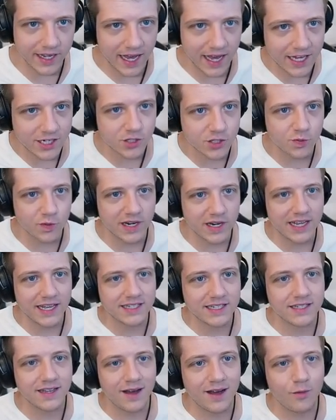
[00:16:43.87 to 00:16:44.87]
I just want to
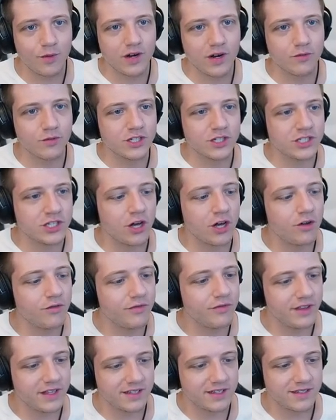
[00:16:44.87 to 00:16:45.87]
get to, I want to
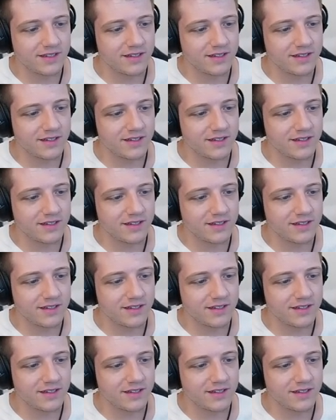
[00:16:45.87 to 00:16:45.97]
resolve this,